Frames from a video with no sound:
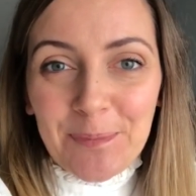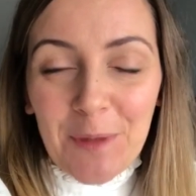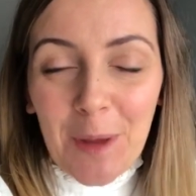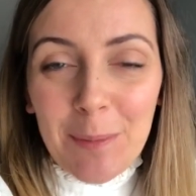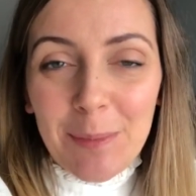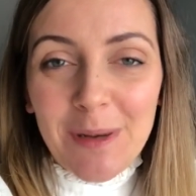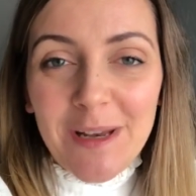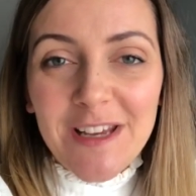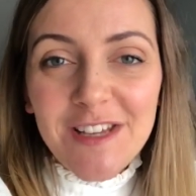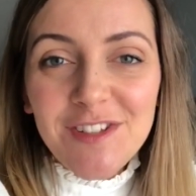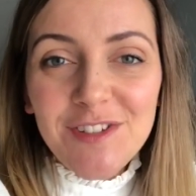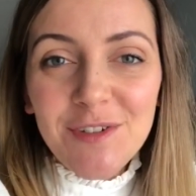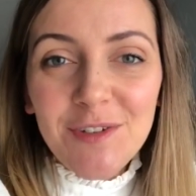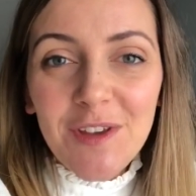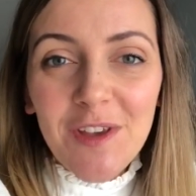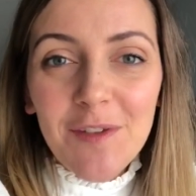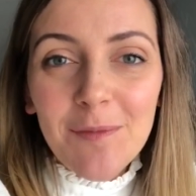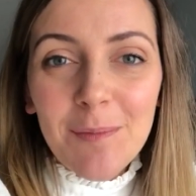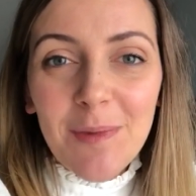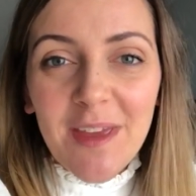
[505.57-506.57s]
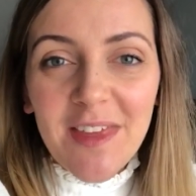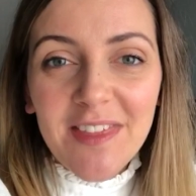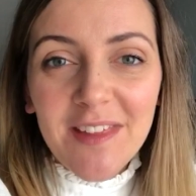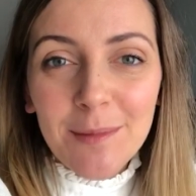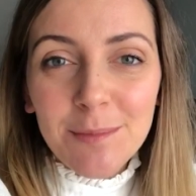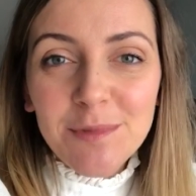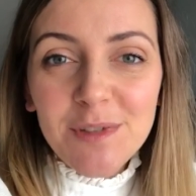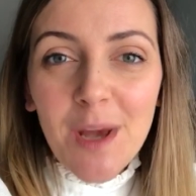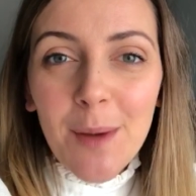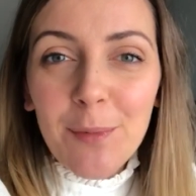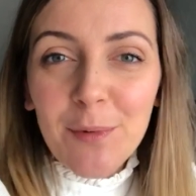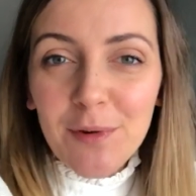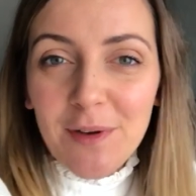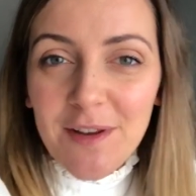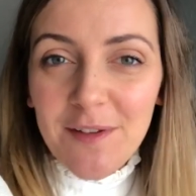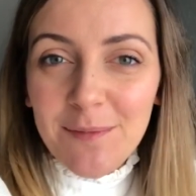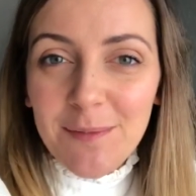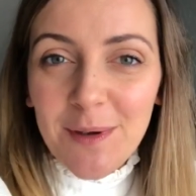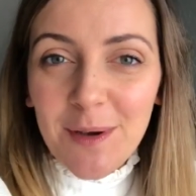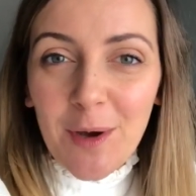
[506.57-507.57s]
please do give me a thumbs up or
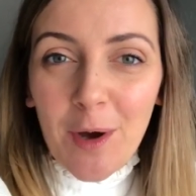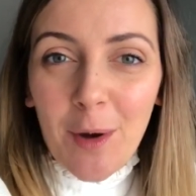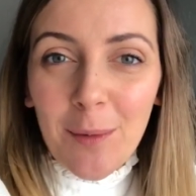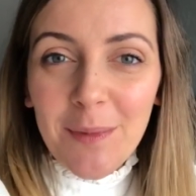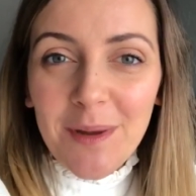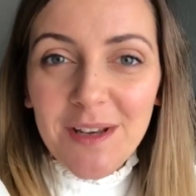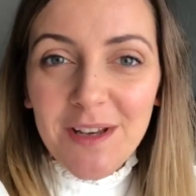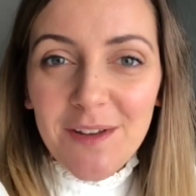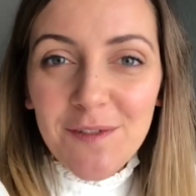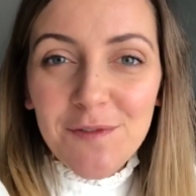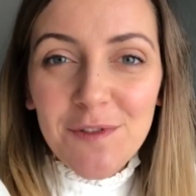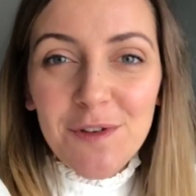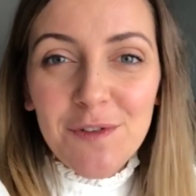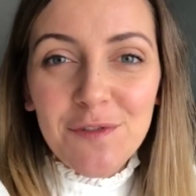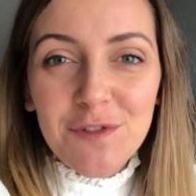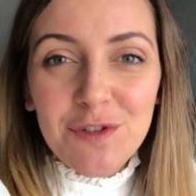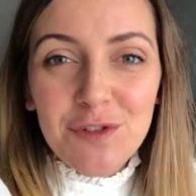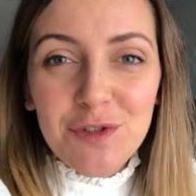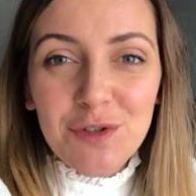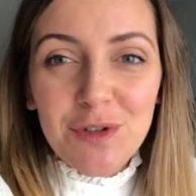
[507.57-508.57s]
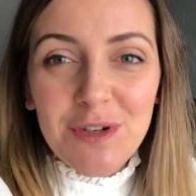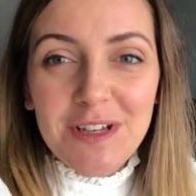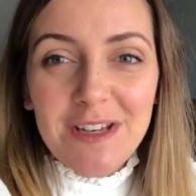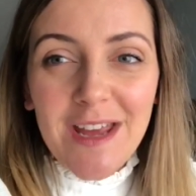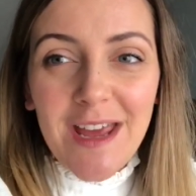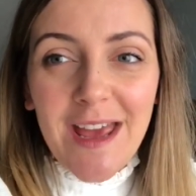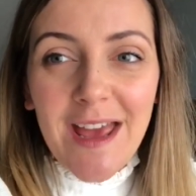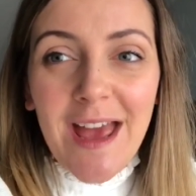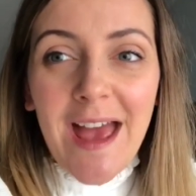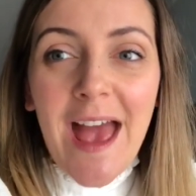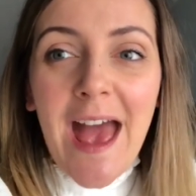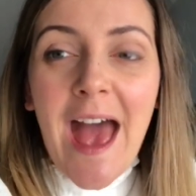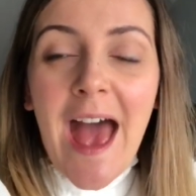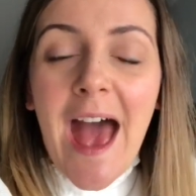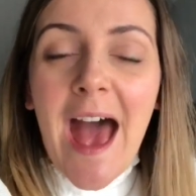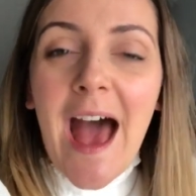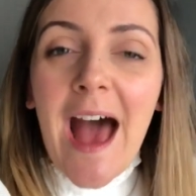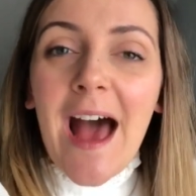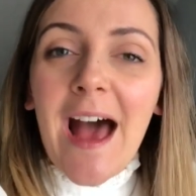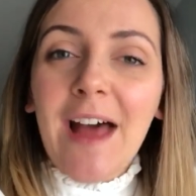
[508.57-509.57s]
leave me a comment if you've enjoyed it,
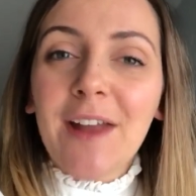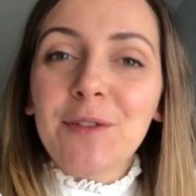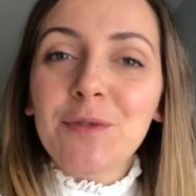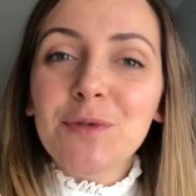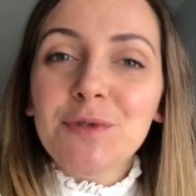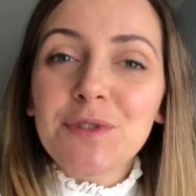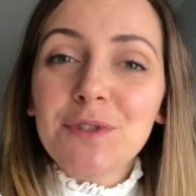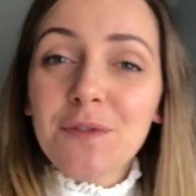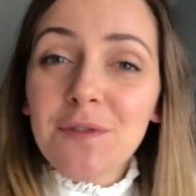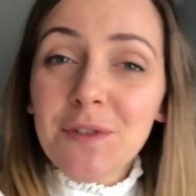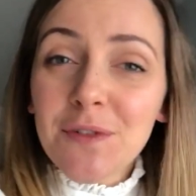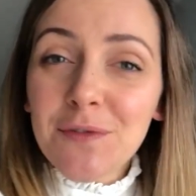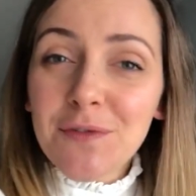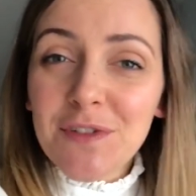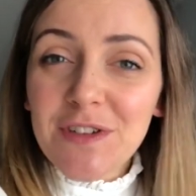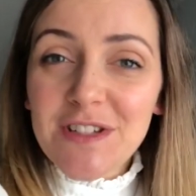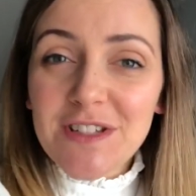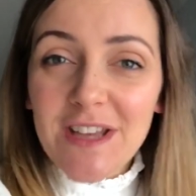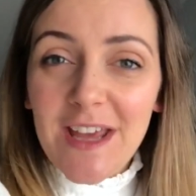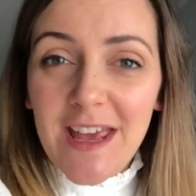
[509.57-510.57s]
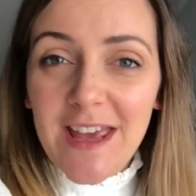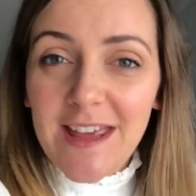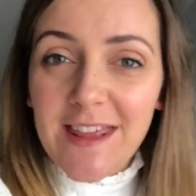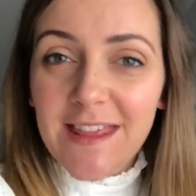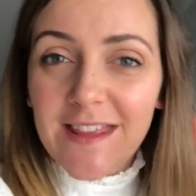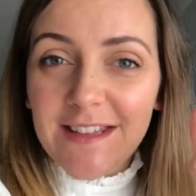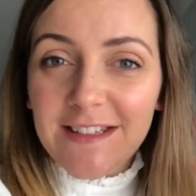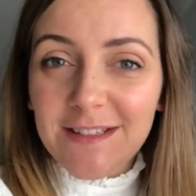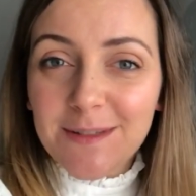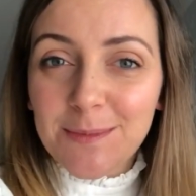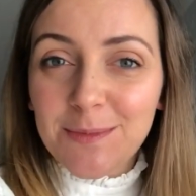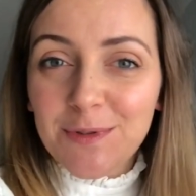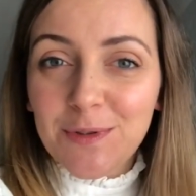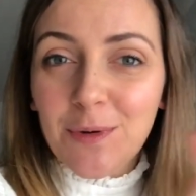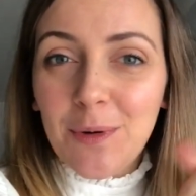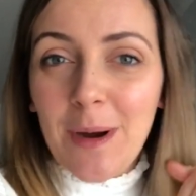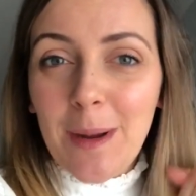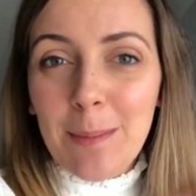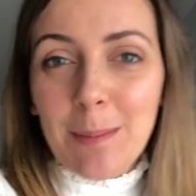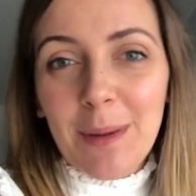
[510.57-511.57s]
and also feel free to hit the
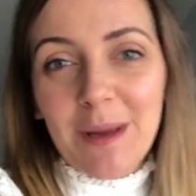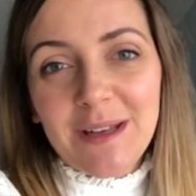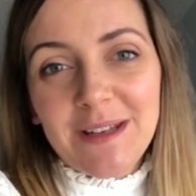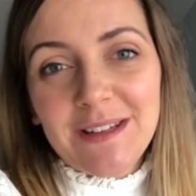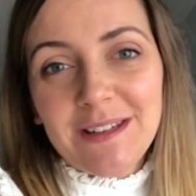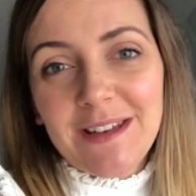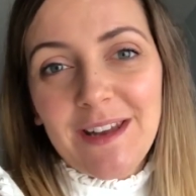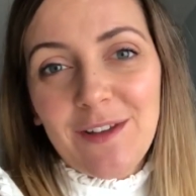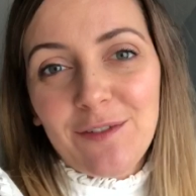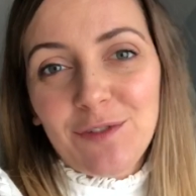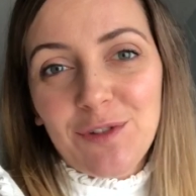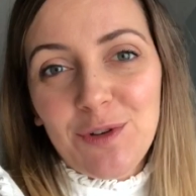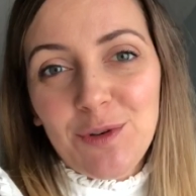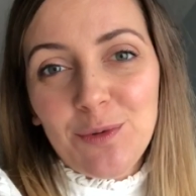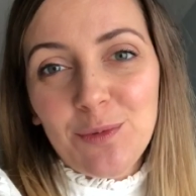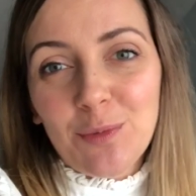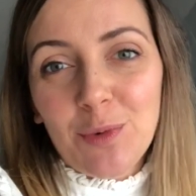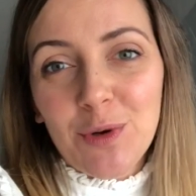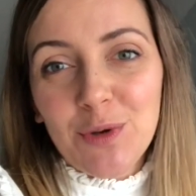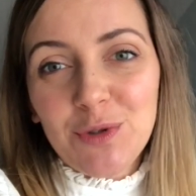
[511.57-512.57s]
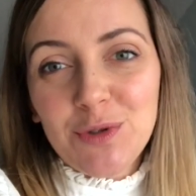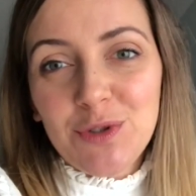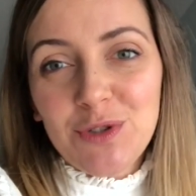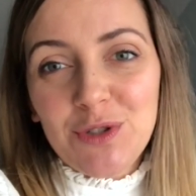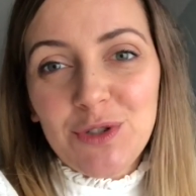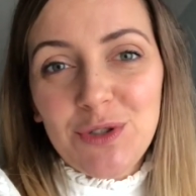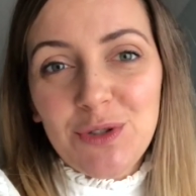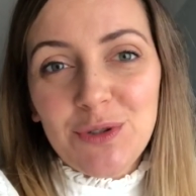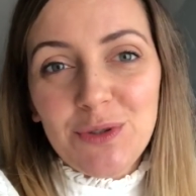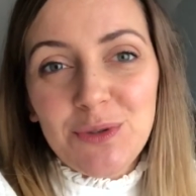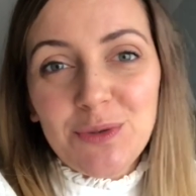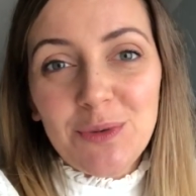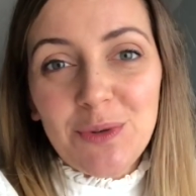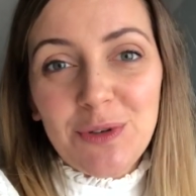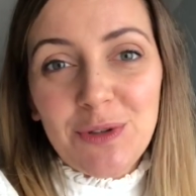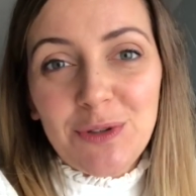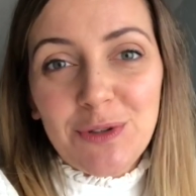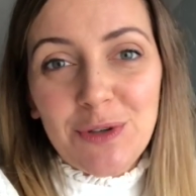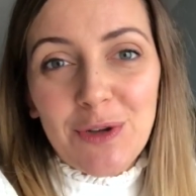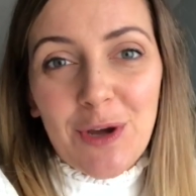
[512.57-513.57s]
subscribe button if you want to
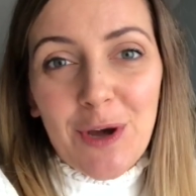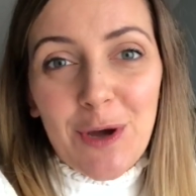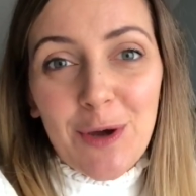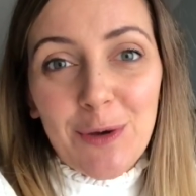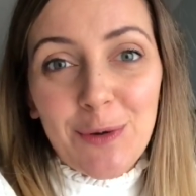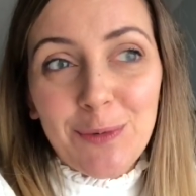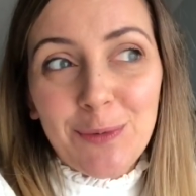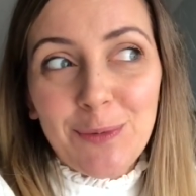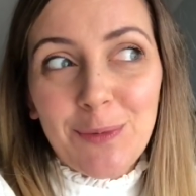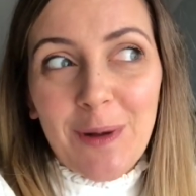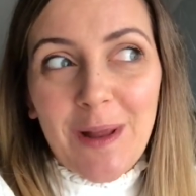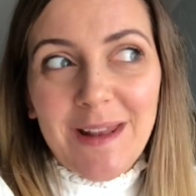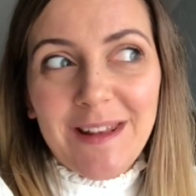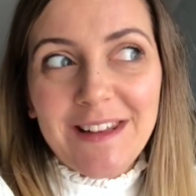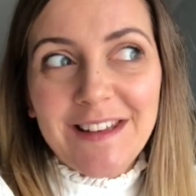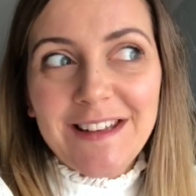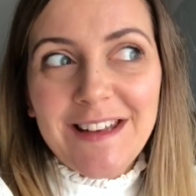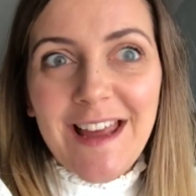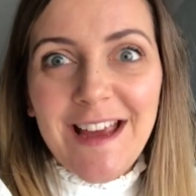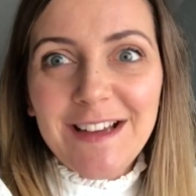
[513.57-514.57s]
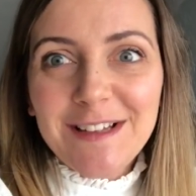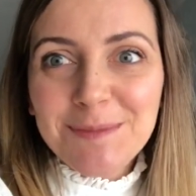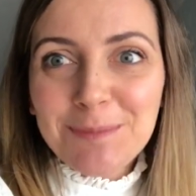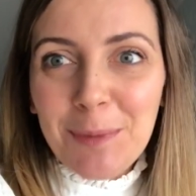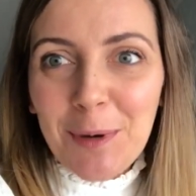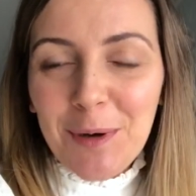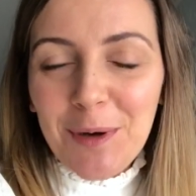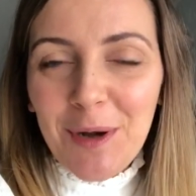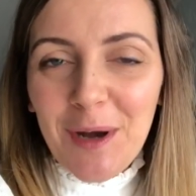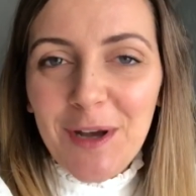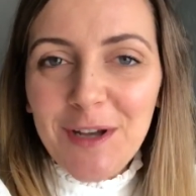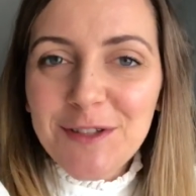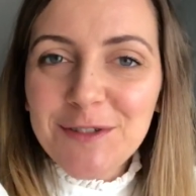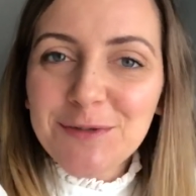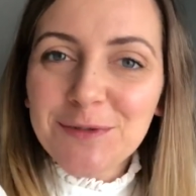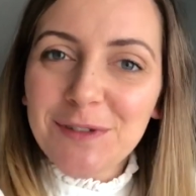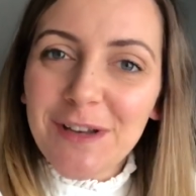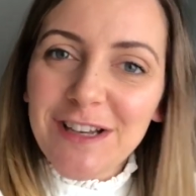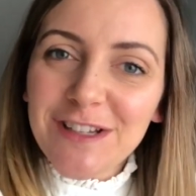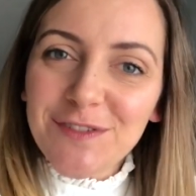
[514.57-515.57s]
know when the next podcast or
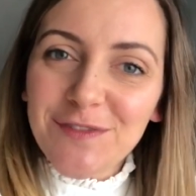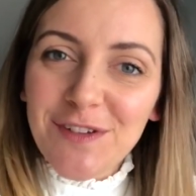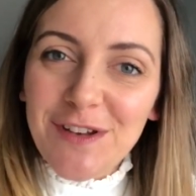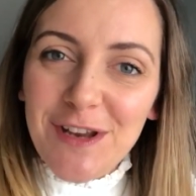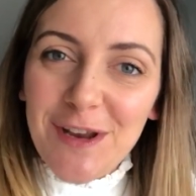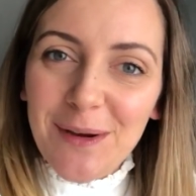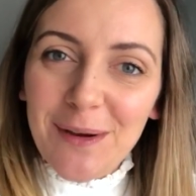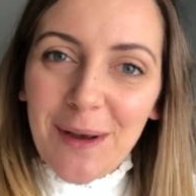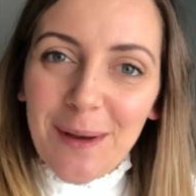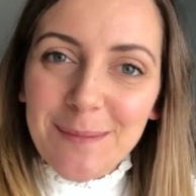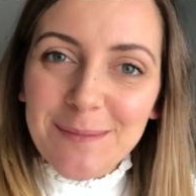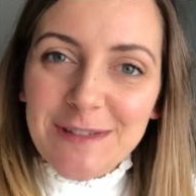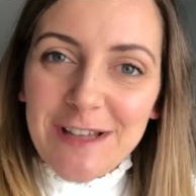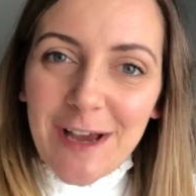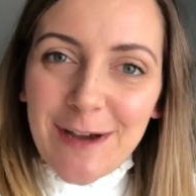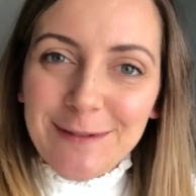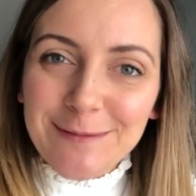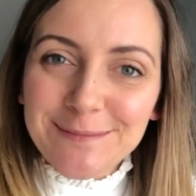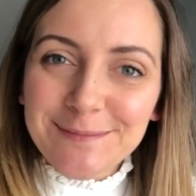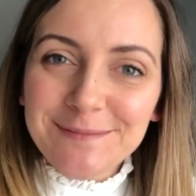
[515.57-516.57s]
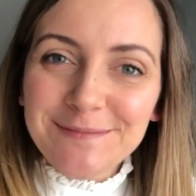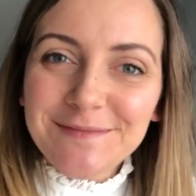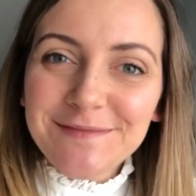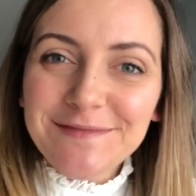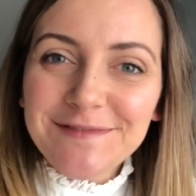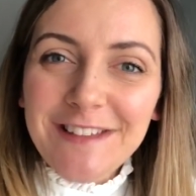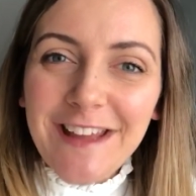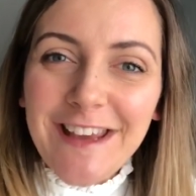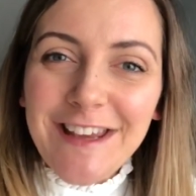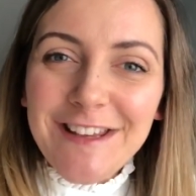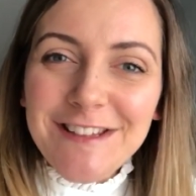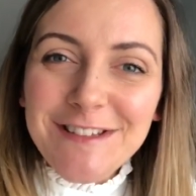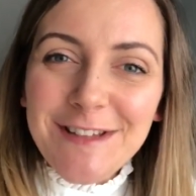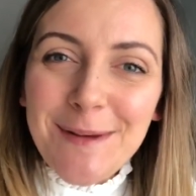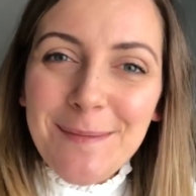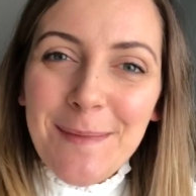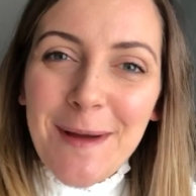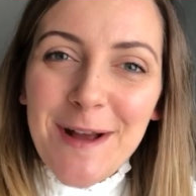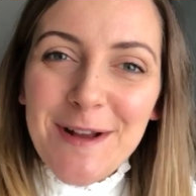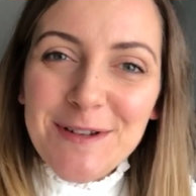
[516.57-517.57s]
next video comes out. Thank you so
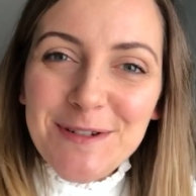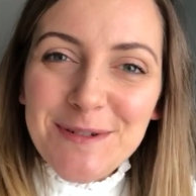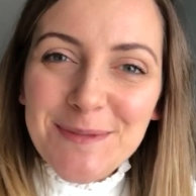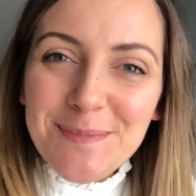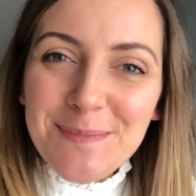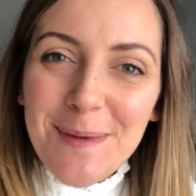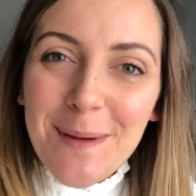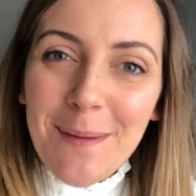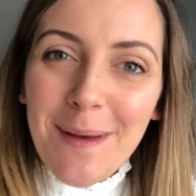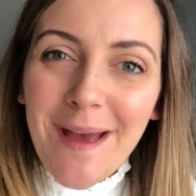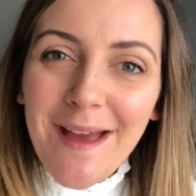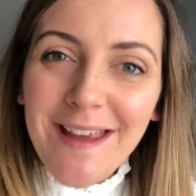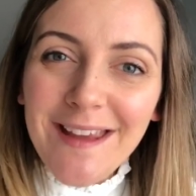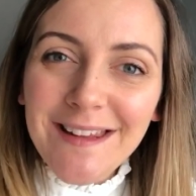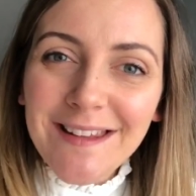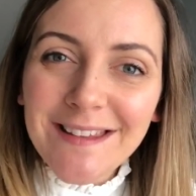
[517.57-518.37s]
much. Bye bye.